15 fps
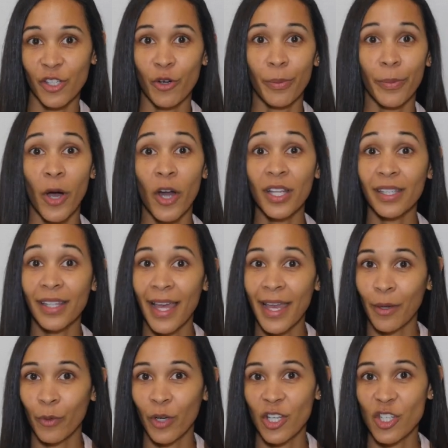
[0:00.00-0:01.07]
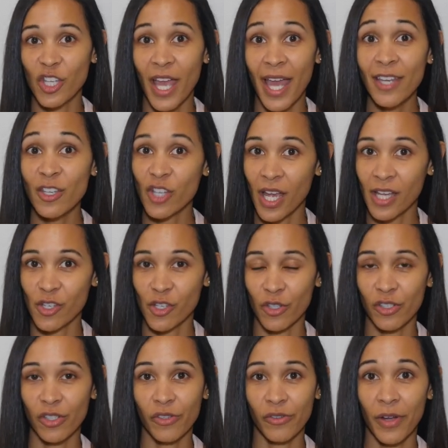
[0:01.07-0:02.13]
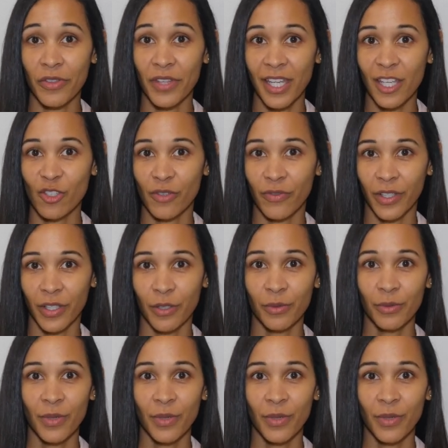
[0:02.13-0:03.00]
your body language, and gestures throughout the interview.